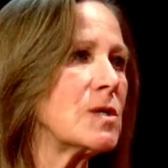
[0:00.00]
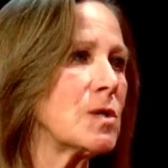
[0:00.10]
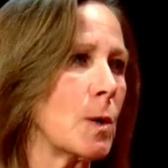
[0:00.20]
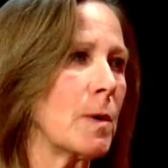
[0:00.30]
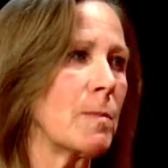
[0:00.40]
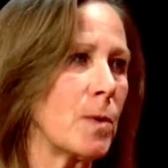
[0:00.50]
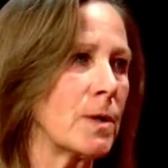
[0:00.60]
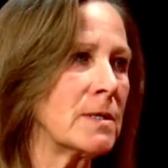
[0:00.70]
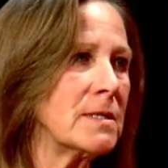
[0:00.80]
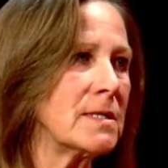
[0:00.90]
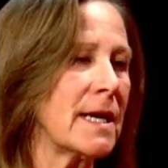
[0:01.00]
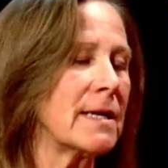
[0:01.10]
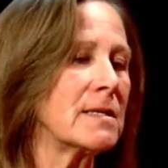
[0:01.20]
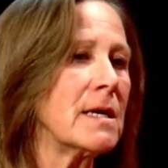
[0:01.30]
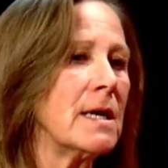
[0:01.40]
is so important.
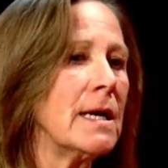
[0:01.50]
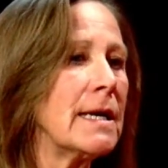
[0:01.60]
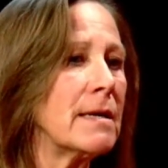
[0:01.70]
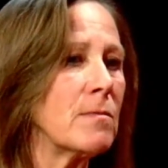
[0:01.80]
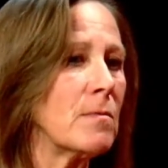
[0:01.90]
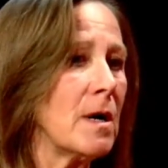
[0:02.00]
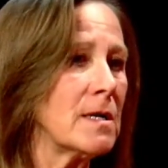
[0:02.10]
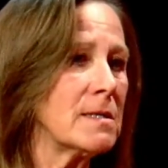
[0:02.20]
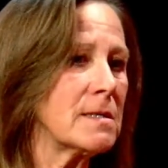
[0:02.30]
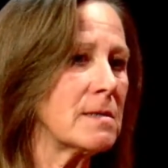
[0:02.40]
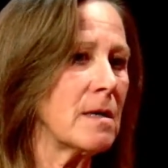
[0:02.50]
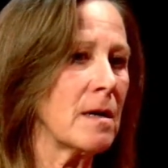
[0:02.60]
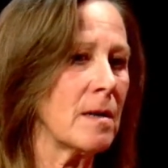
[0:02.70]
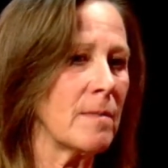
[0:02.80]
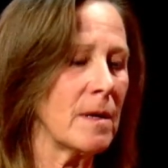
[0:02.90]
And it was
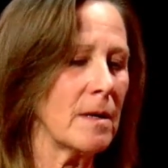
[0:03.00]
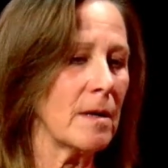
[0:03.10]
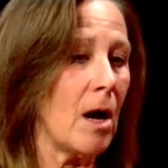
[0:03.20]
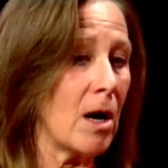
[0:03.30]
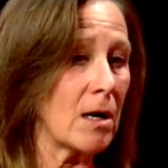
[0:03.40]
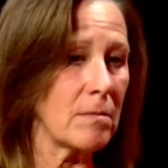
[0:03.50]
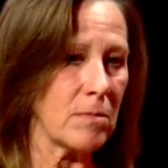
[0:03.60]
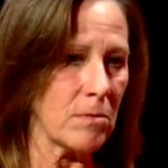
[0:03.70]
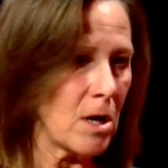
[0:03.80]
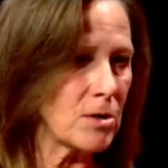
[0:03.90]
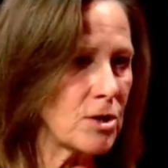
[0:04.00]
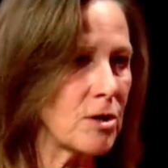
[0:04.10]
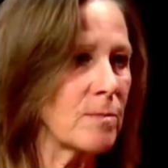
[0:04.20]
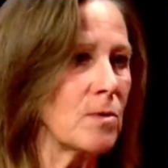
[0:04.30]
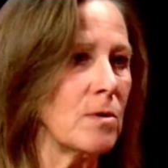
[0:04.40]
our
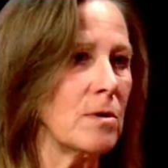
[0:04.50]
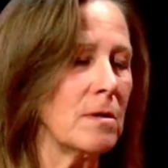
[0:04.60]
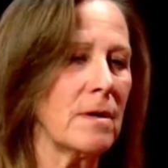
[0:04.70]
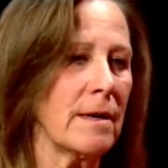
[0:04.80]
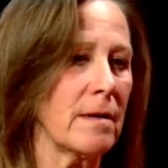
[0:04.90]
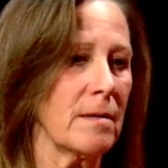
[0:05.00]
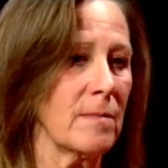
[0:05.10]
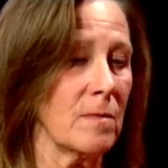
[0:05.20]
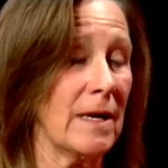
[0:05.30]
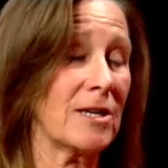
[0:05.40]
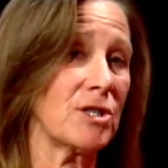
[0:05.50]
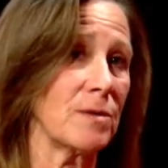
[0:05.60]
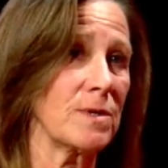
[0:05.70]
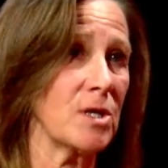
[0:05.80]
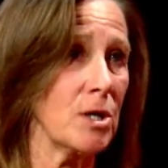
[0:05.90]
long-term goal. Actually,
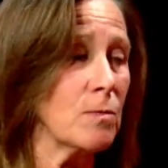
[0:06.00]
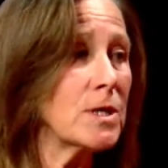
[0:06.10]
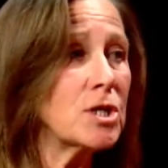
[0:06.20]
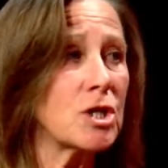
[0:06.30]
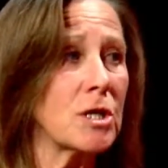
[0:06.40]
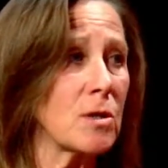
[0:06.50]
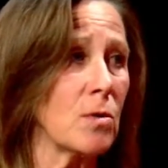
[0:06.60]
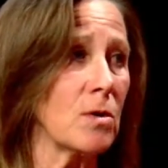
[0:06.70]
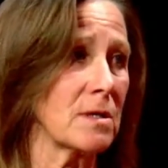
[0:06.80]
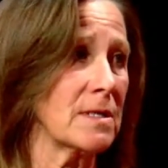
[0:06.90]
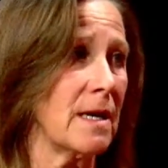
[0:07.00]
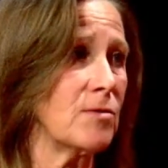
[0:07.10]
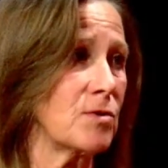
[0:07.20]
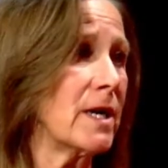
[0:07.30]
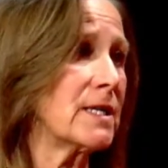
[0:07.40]
it was our original goal to
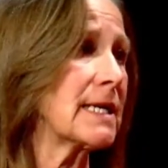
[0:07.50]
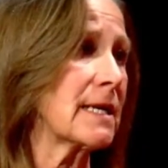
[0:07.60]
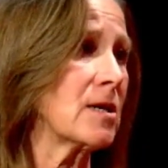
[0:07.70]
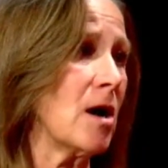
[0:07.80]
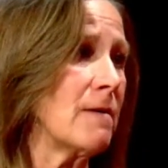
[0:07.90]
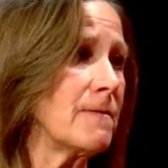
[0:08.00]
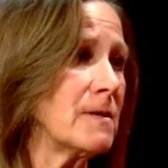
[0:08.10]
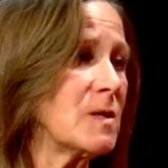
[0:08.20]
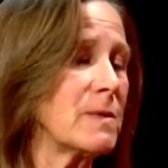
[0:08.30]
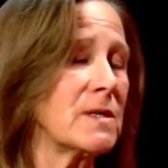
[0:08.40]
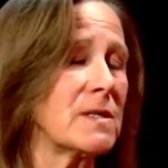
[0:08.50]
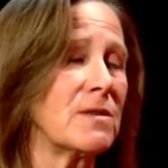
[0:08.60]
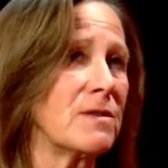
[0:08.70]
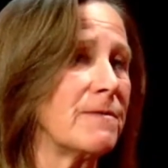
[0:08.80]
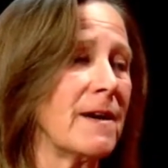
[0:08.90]
try to get an office. But
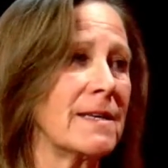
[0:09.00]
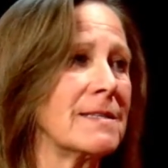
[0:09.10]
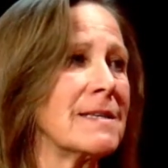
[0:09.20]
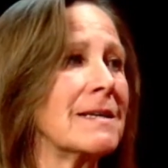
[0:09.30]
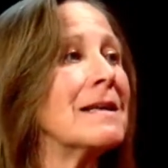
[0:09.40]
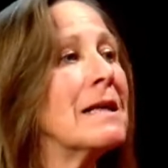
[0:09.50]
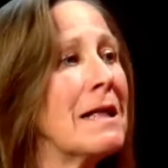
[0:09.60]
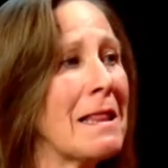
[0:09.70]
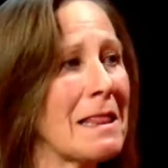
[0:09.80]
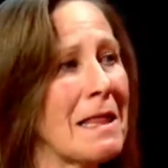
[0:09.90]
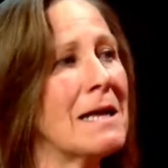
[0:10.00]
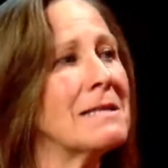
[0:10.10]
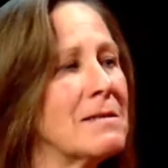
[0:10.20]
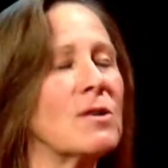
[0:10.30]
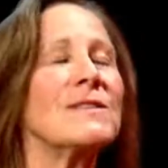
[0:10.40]
Senator Fine said,
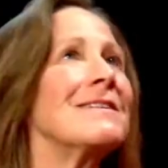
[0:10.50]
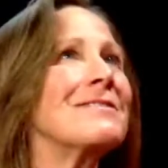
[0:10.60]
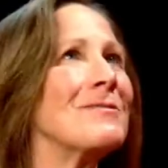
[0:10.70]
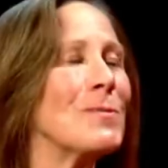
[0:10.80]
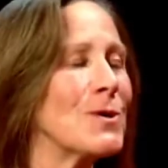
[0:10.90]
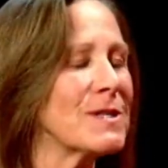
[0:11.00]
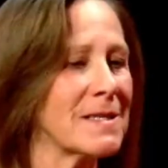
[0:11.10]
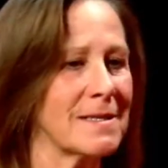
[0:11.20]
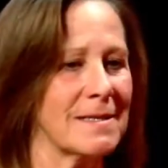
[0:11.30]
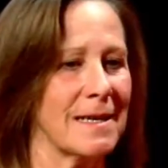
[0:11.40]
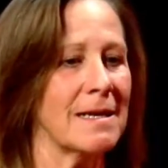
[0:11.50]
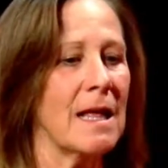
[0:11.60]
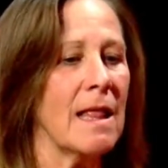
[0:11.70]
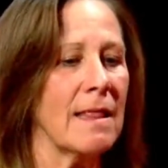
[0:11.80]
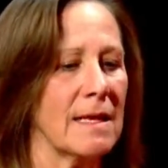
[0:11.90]
Senator Morrison said,
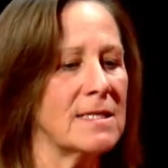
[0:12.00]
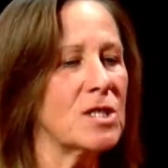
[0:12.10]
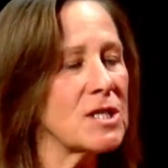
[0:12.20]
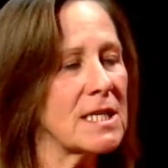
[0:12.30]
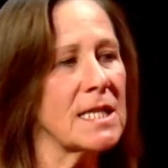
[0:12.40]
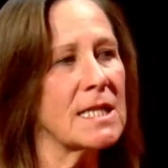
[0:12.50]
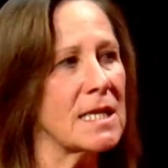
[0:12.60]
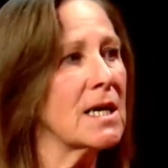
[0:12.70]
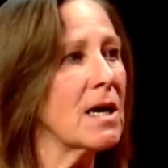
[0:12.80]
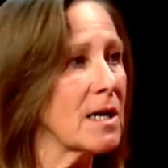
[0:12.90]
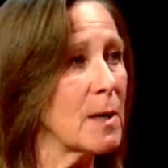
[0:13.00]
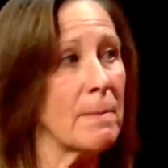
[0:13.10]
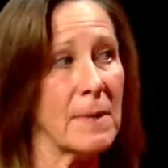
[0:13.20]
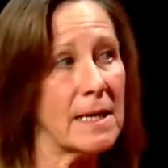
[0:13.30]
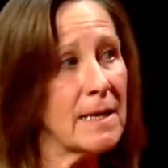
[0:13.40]
let's just get the
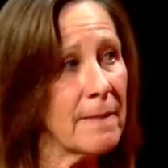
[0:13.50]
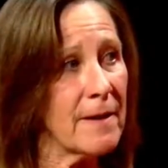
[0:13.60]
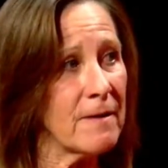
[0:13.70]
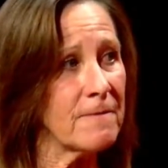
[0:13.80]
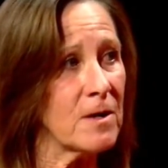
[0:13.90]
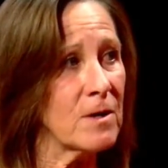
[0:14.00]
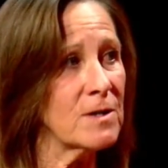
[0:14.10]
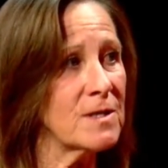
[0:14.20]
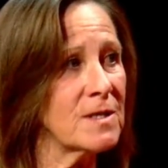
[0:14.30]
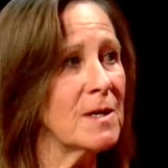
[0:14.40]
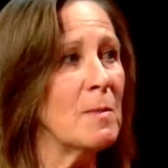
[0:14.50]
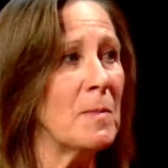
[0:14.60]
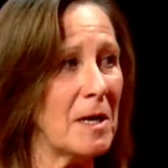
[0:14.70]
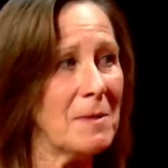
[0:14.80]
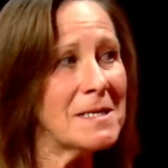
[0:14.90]
committee in there first, mm-hmm.
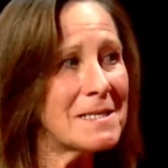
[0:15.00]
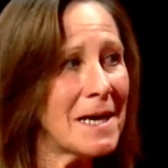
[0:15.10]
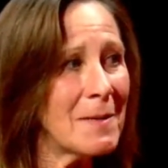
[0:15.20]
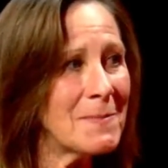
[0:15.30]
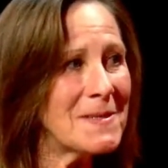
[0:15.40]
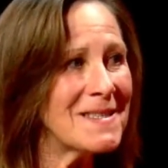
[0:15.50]
baby steps.